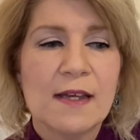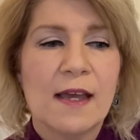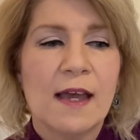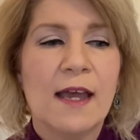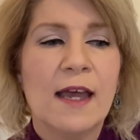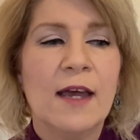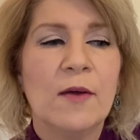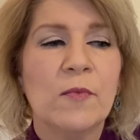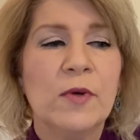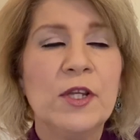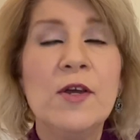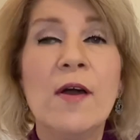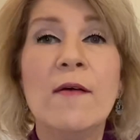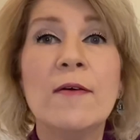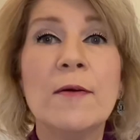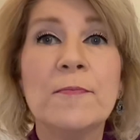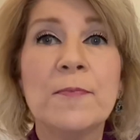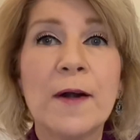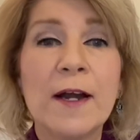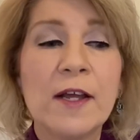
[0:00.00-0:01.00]
And when you have
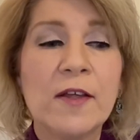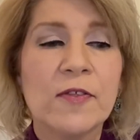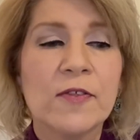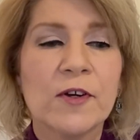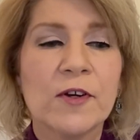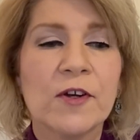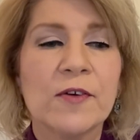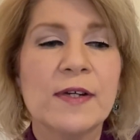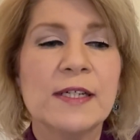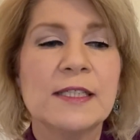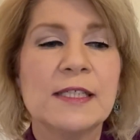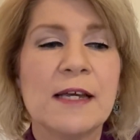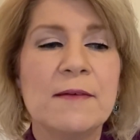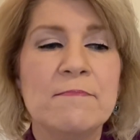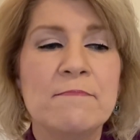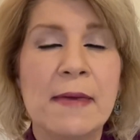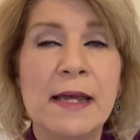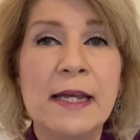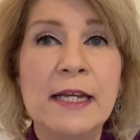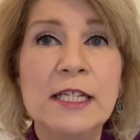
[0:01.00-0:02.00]
a breakthrough, it's a
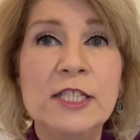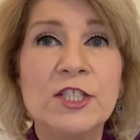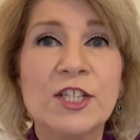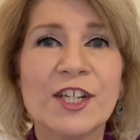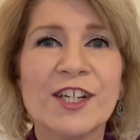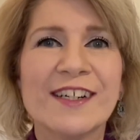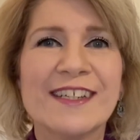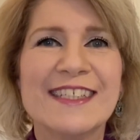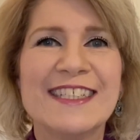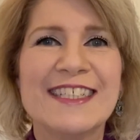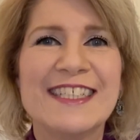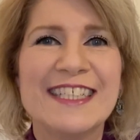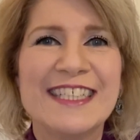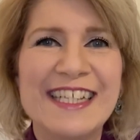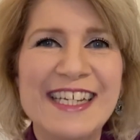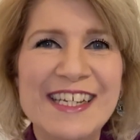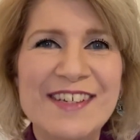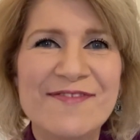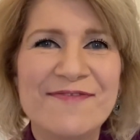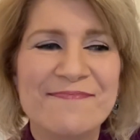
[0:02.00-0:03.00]
major
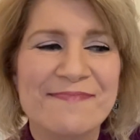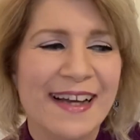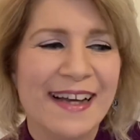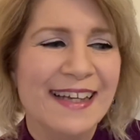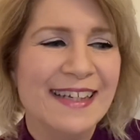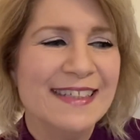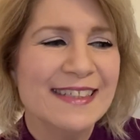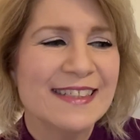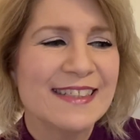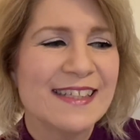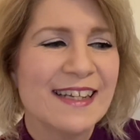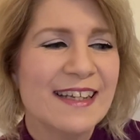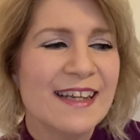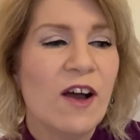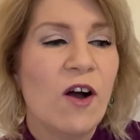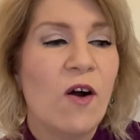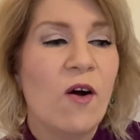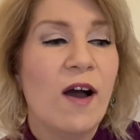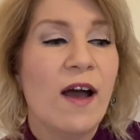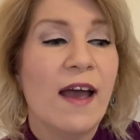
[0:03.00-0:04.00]
achievement
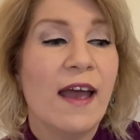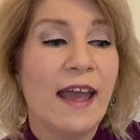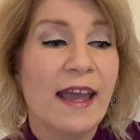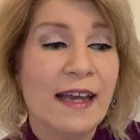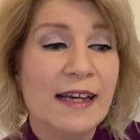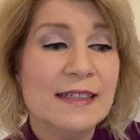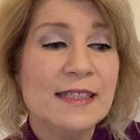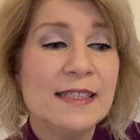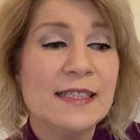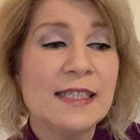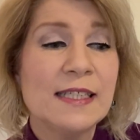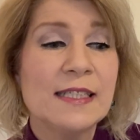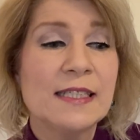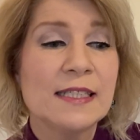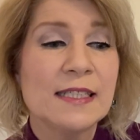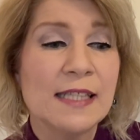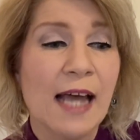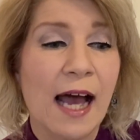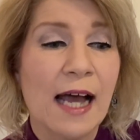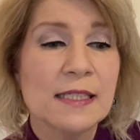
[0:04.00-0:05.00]
and
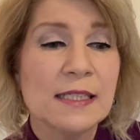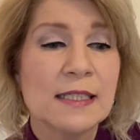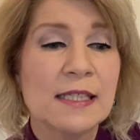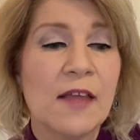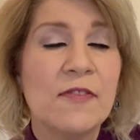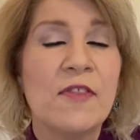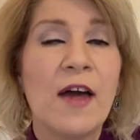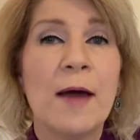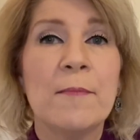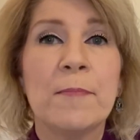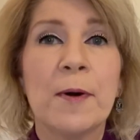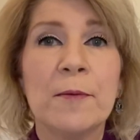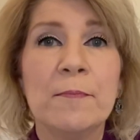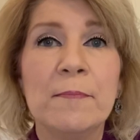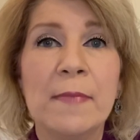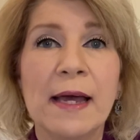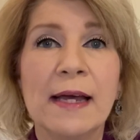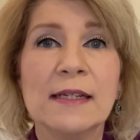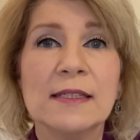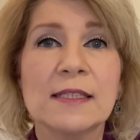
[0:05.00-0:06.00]
success that
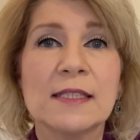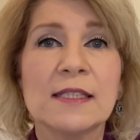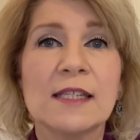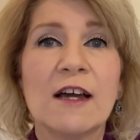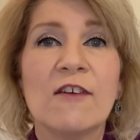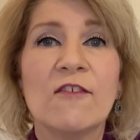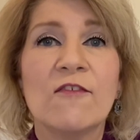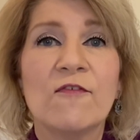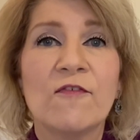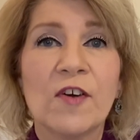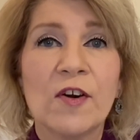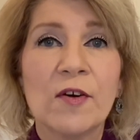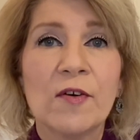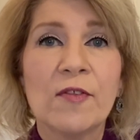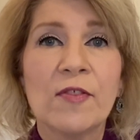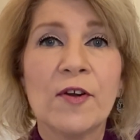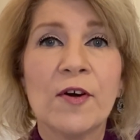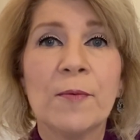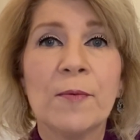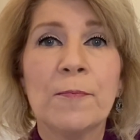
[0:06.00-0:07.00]
permits
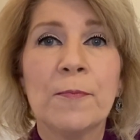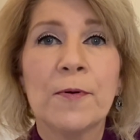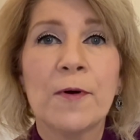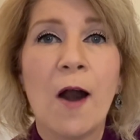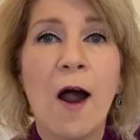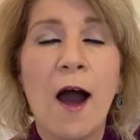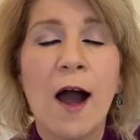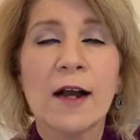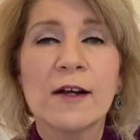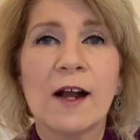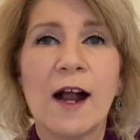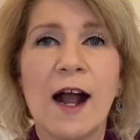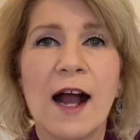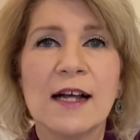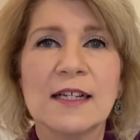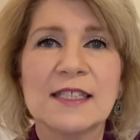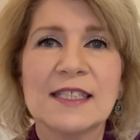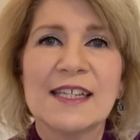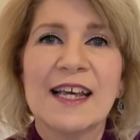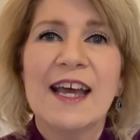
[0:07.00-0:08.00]
further
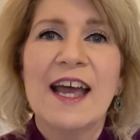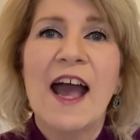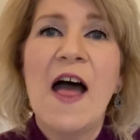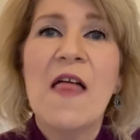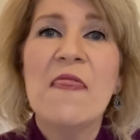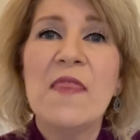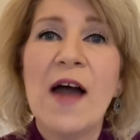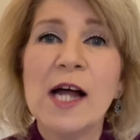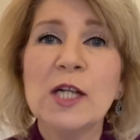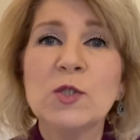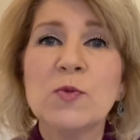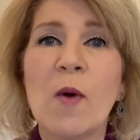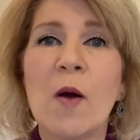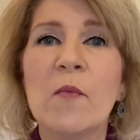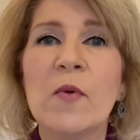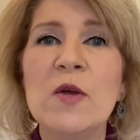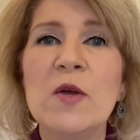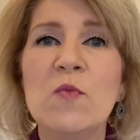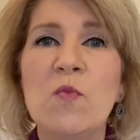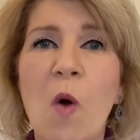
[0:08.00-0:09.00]
progress. And that's
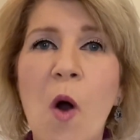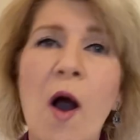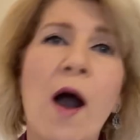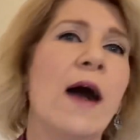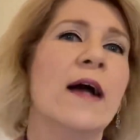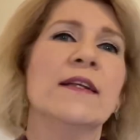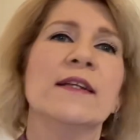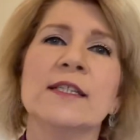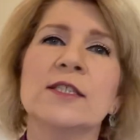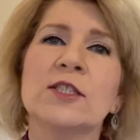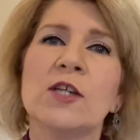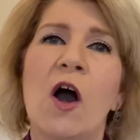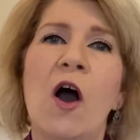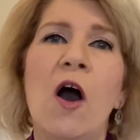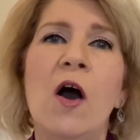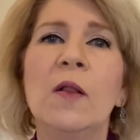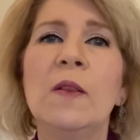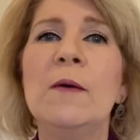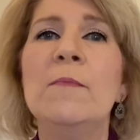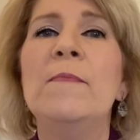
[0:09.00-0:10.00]
what we want. It's
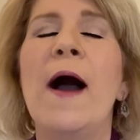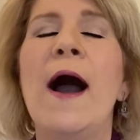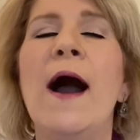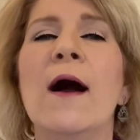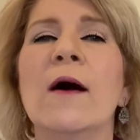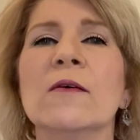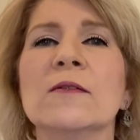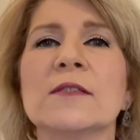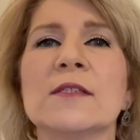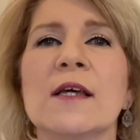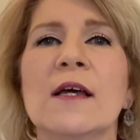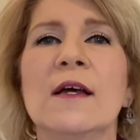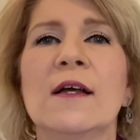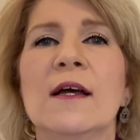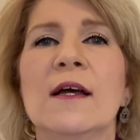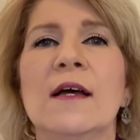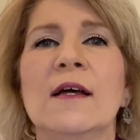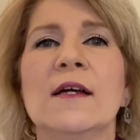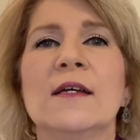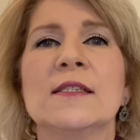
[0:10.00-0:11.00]
all about
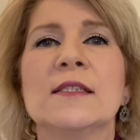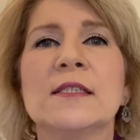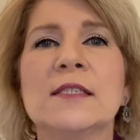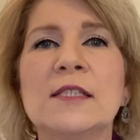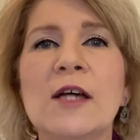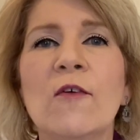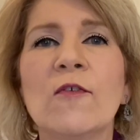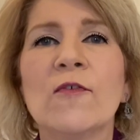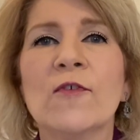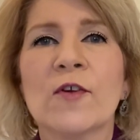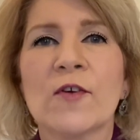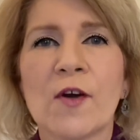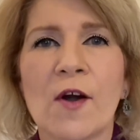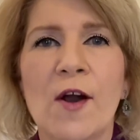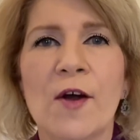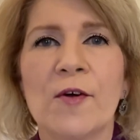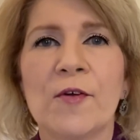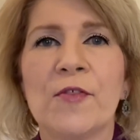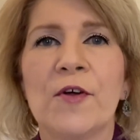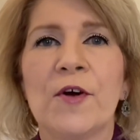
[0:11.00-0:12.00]

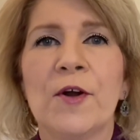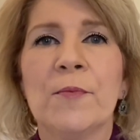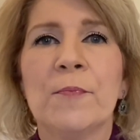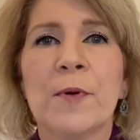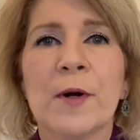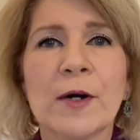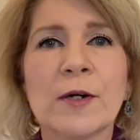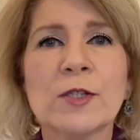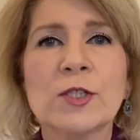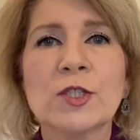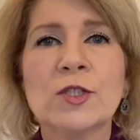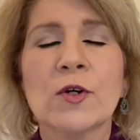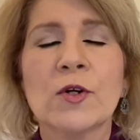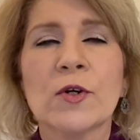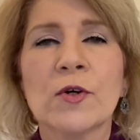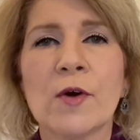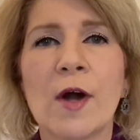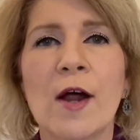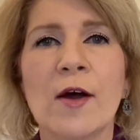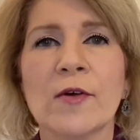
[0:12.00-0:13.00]
self-growth, personal
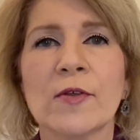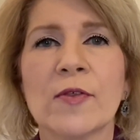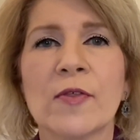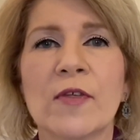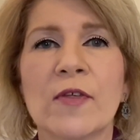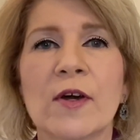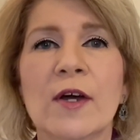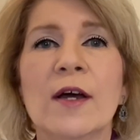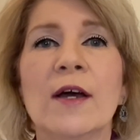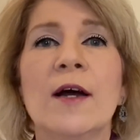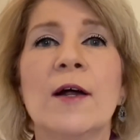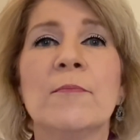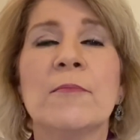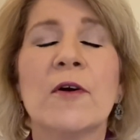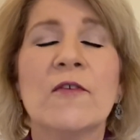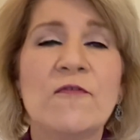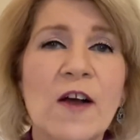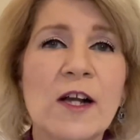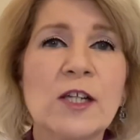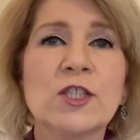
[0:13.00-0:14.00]
growth,
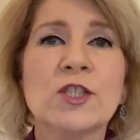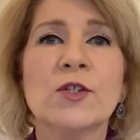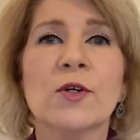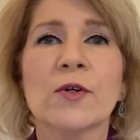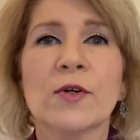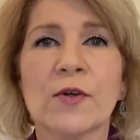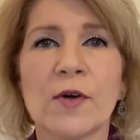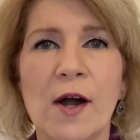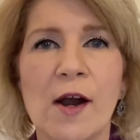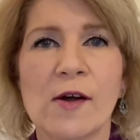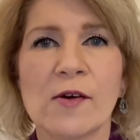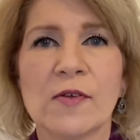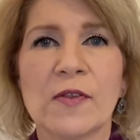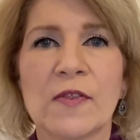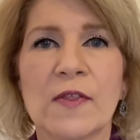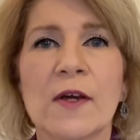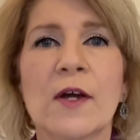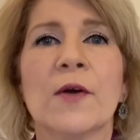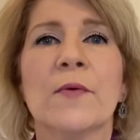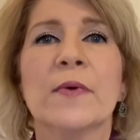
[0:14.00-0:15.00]
professional
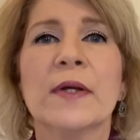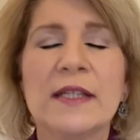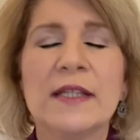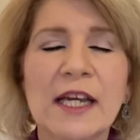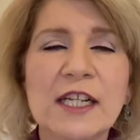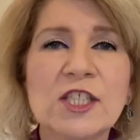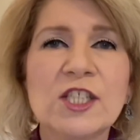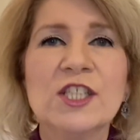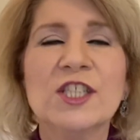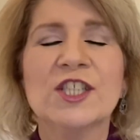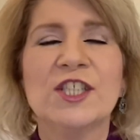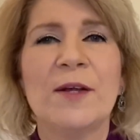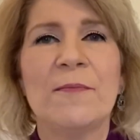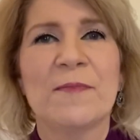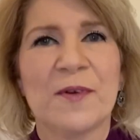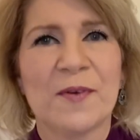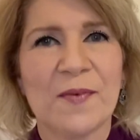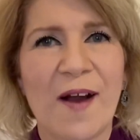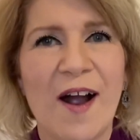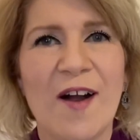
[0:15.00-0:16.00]
growth,
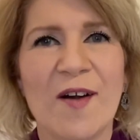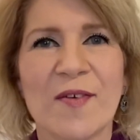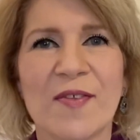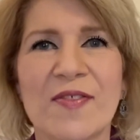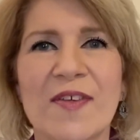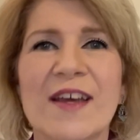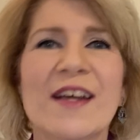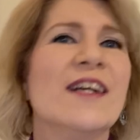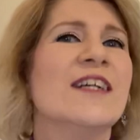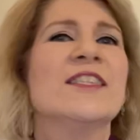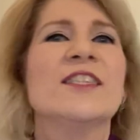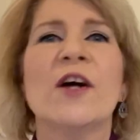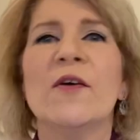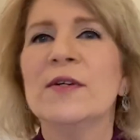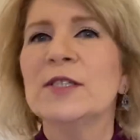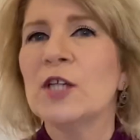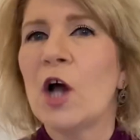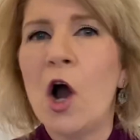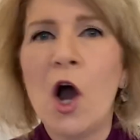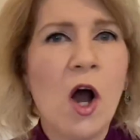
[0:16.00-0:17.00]
relationship growth. So
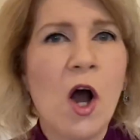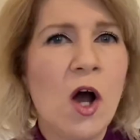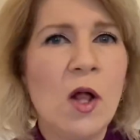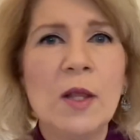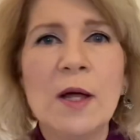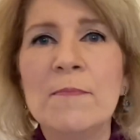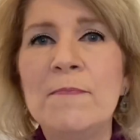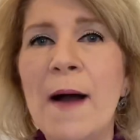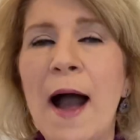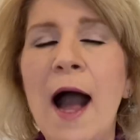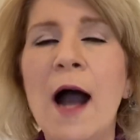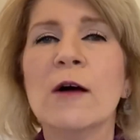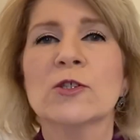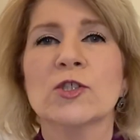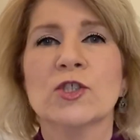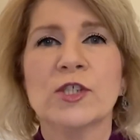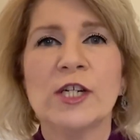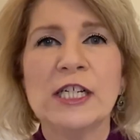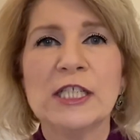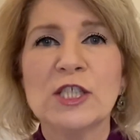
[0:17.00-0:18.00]
it's all
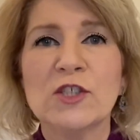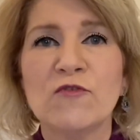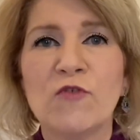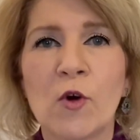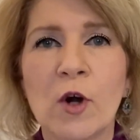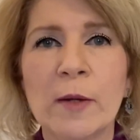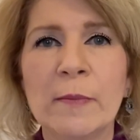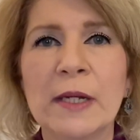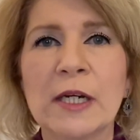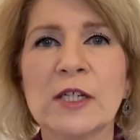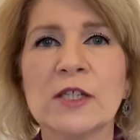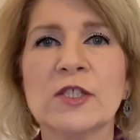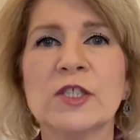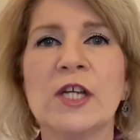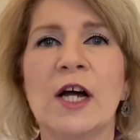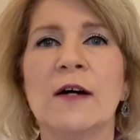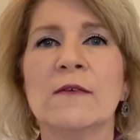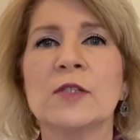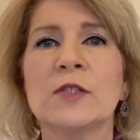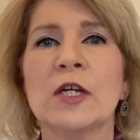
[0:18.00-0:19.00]
about transforming
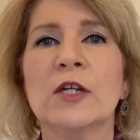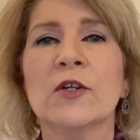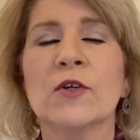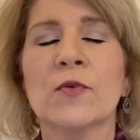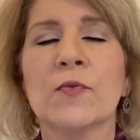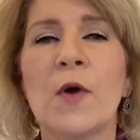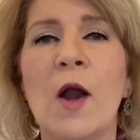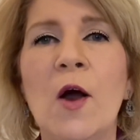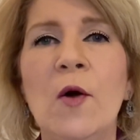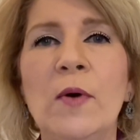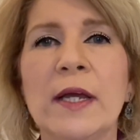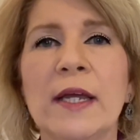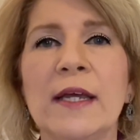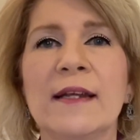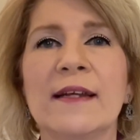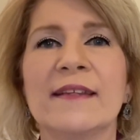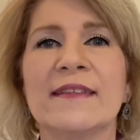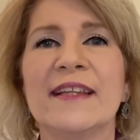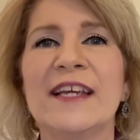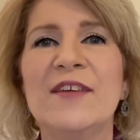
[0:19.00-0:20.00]
ourselves and
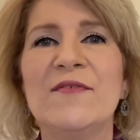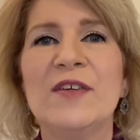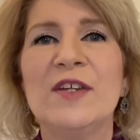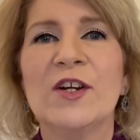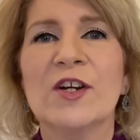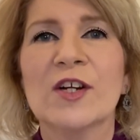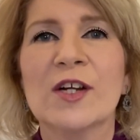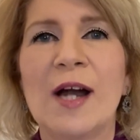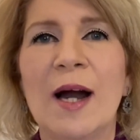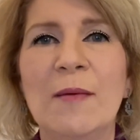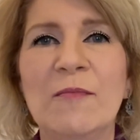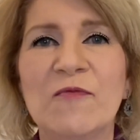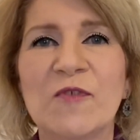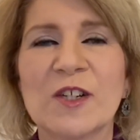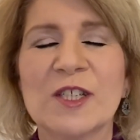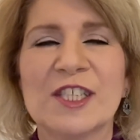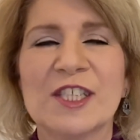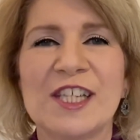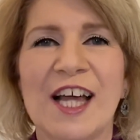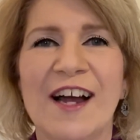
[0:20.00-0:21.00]
growing and leaving our
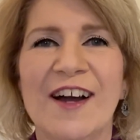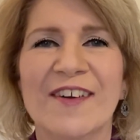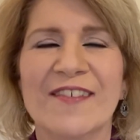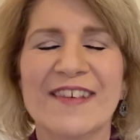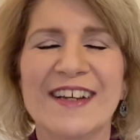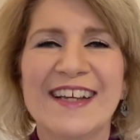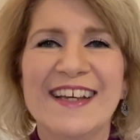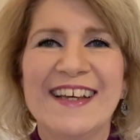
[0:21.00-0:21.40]
comfort zone.